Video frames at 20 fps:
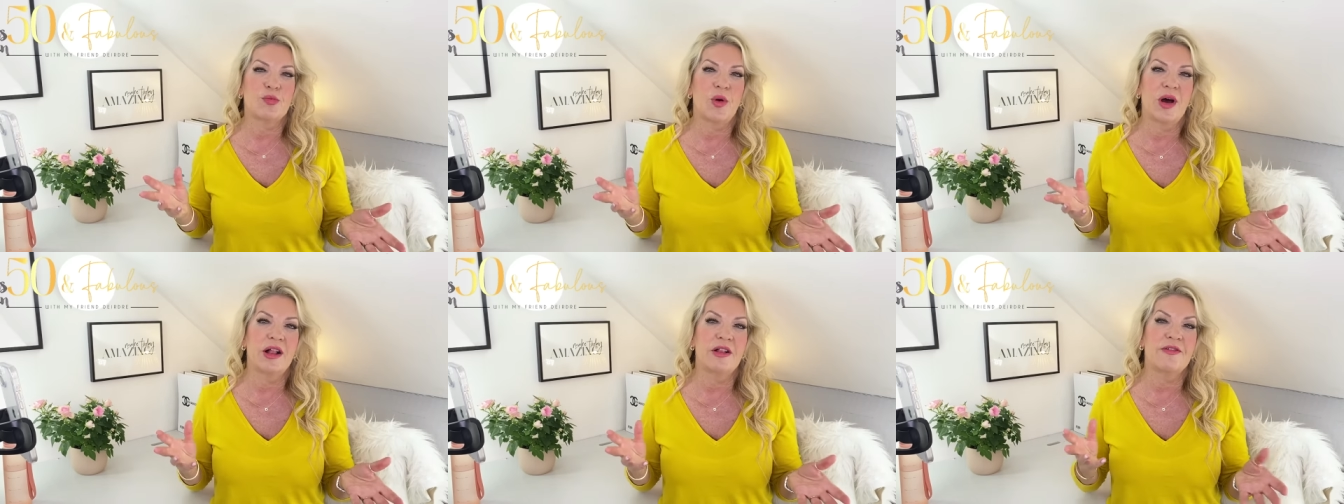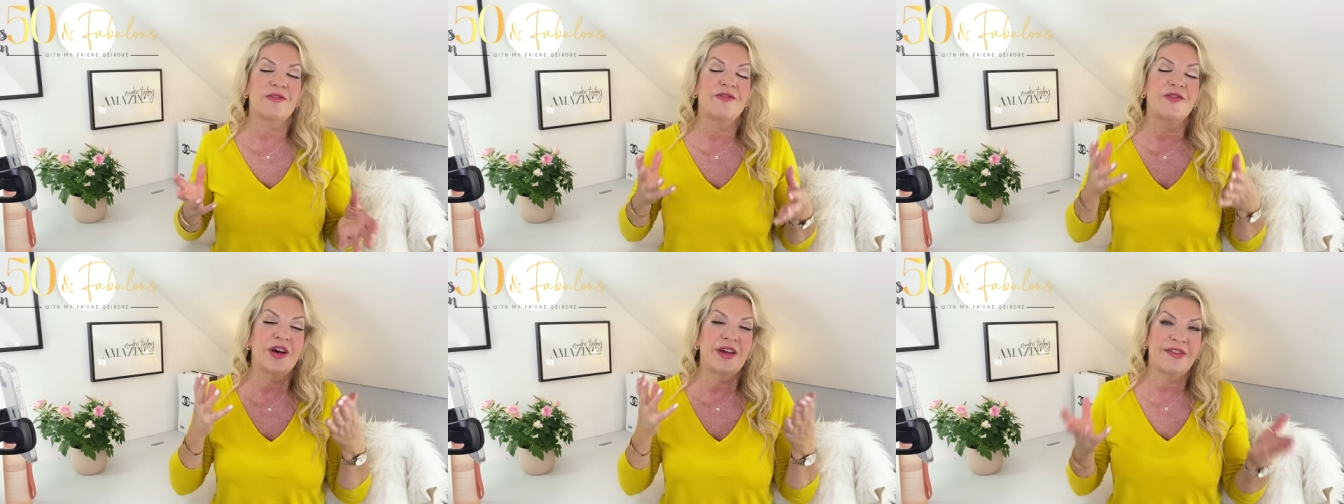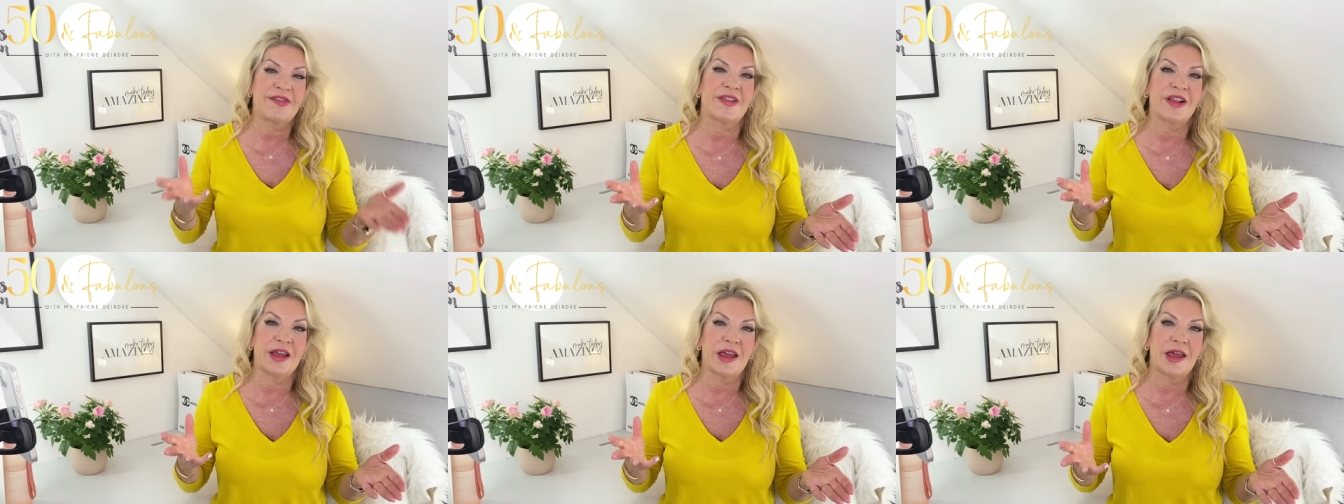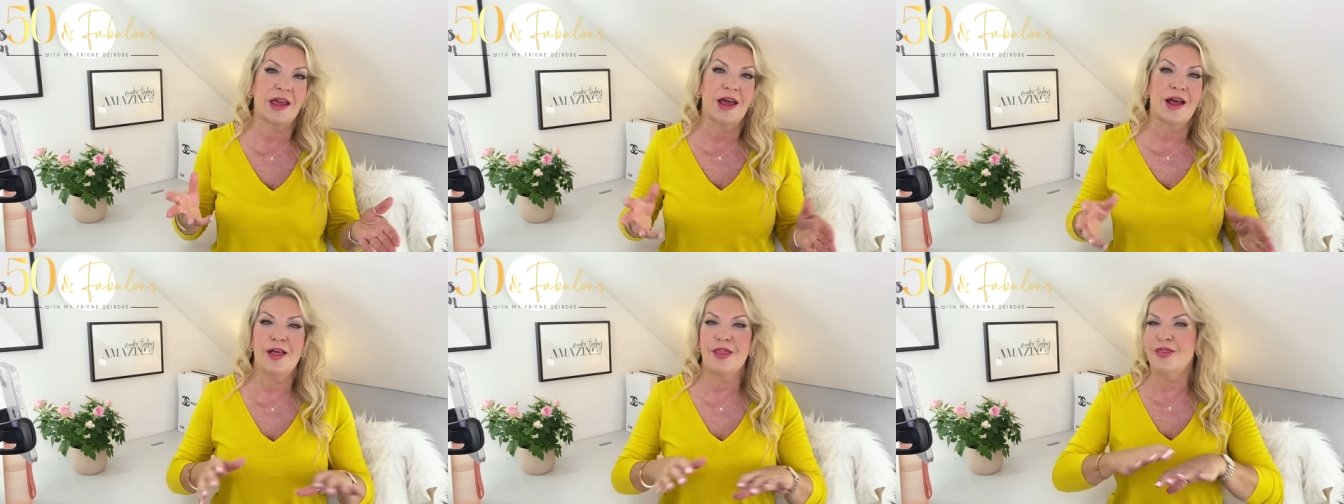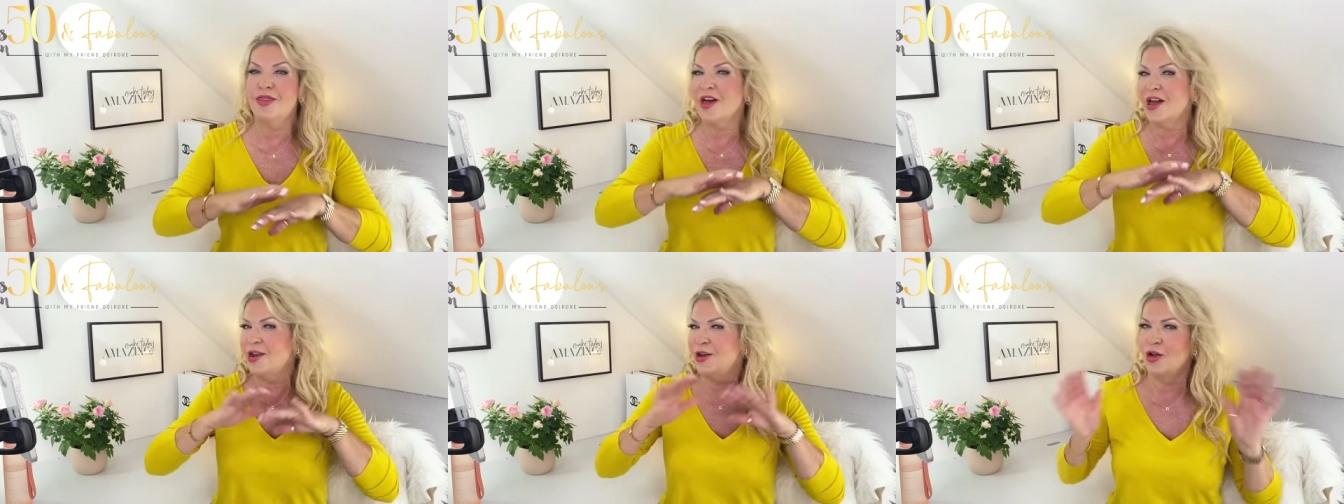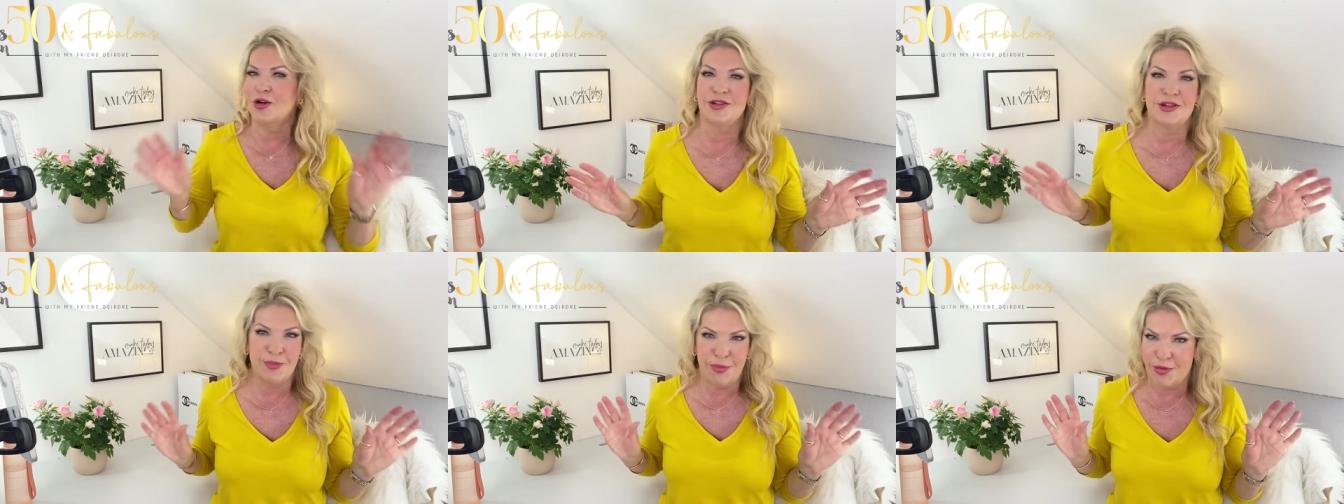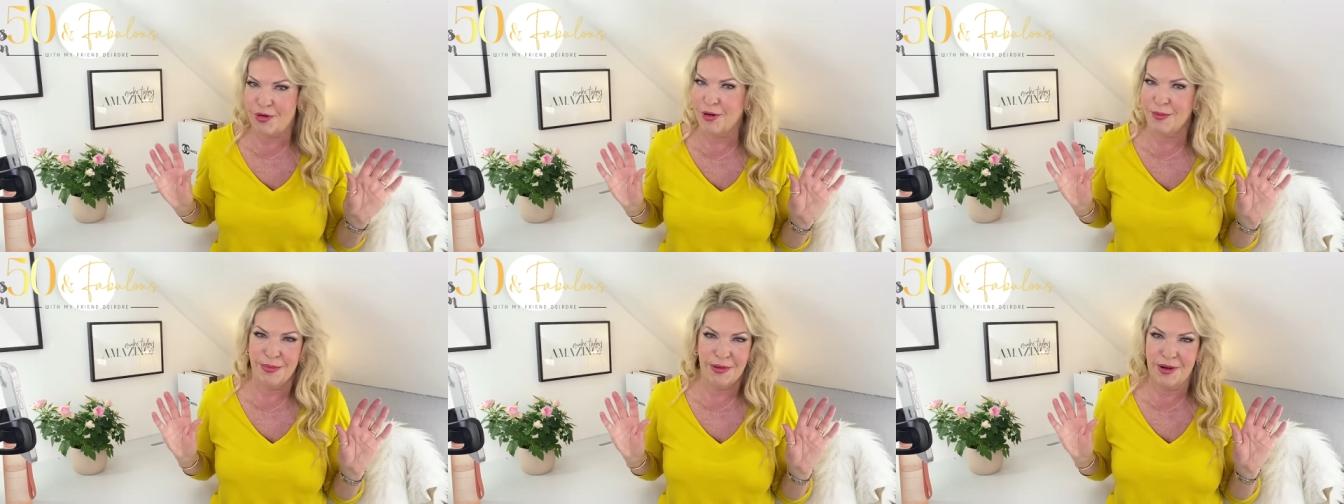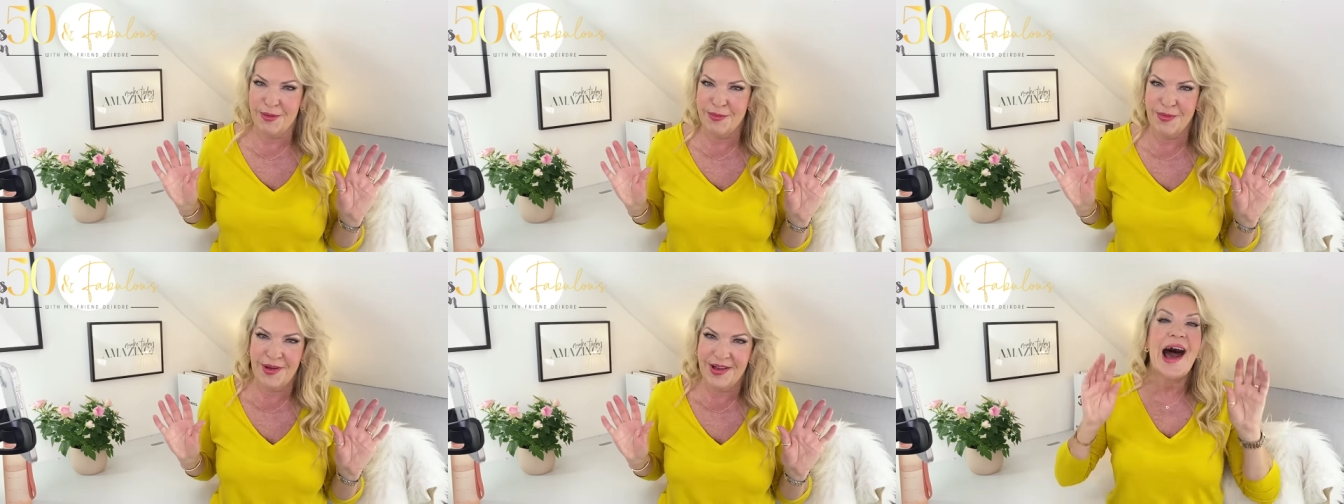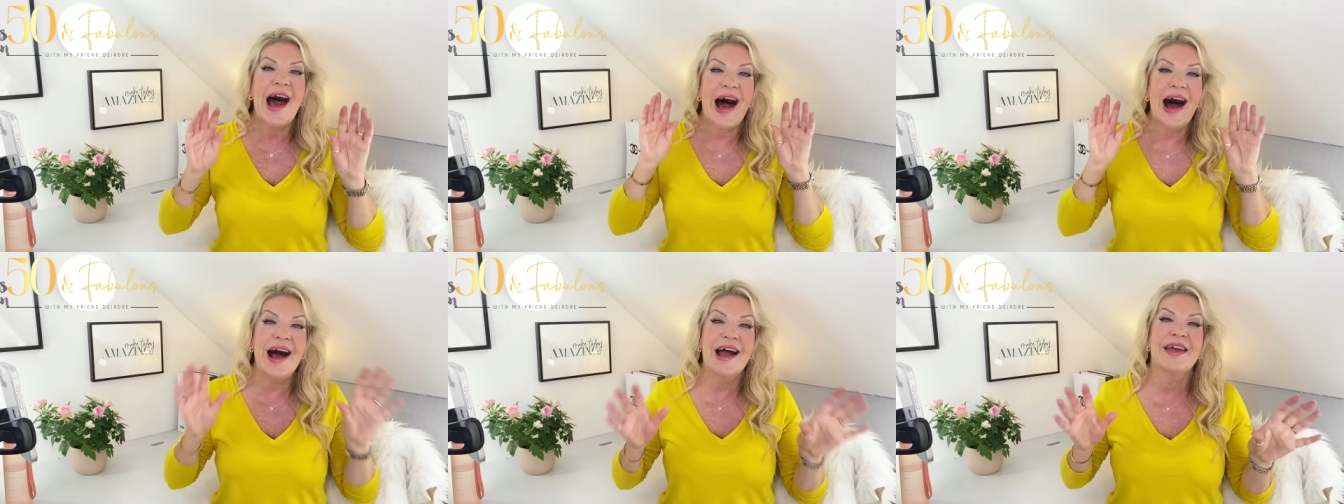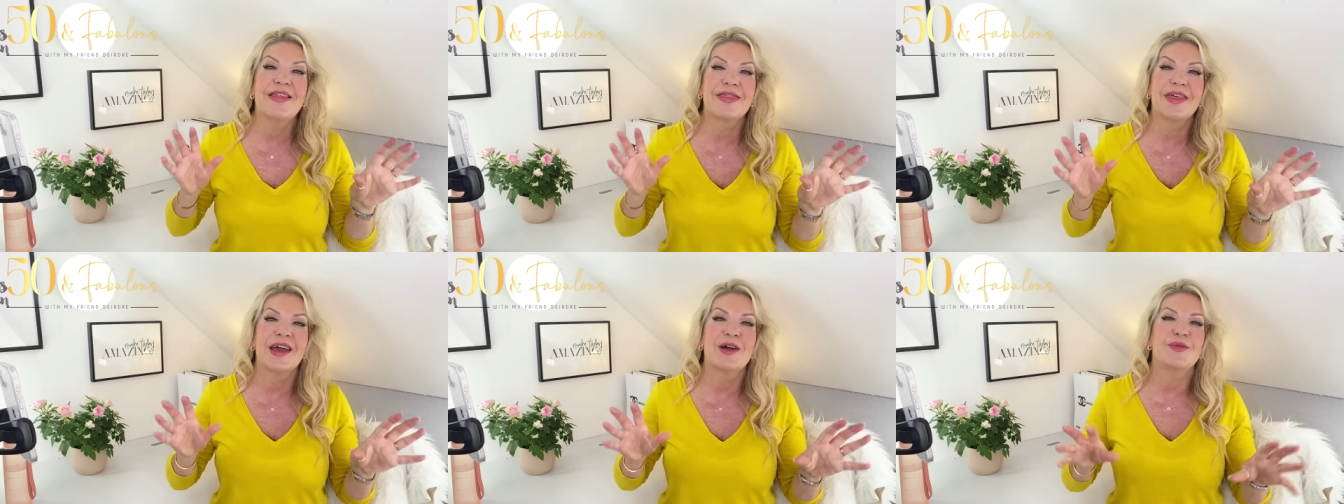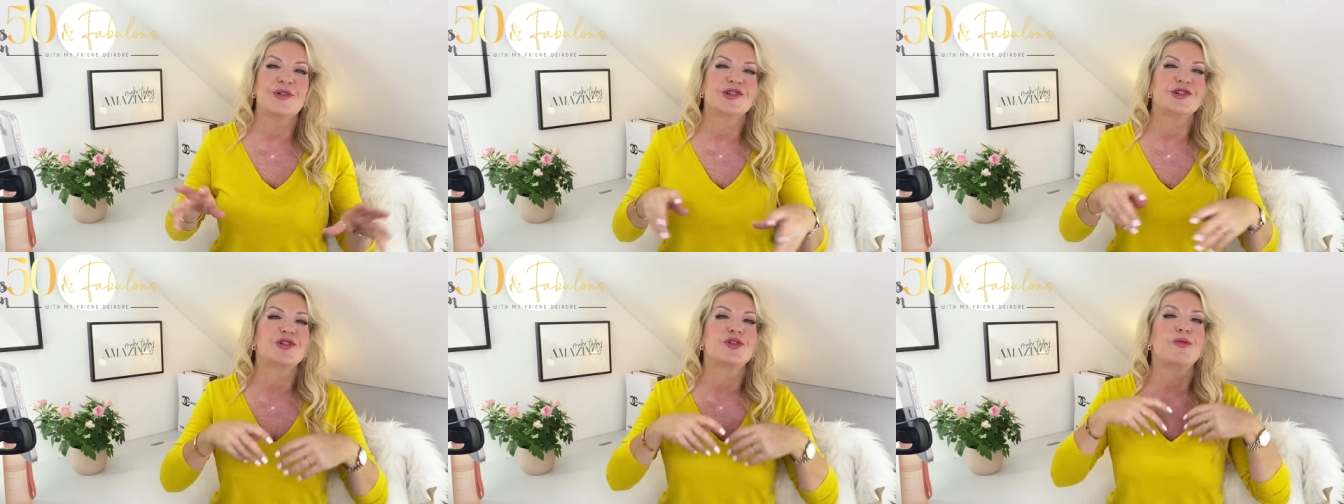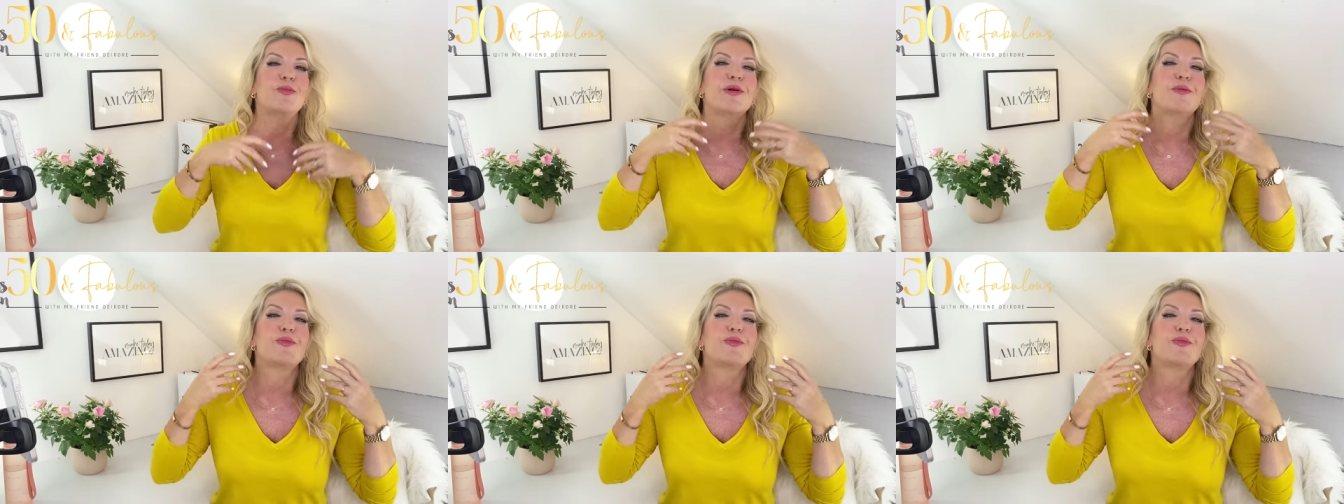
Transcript: Well, firstly, they're not a problem. I think we should all be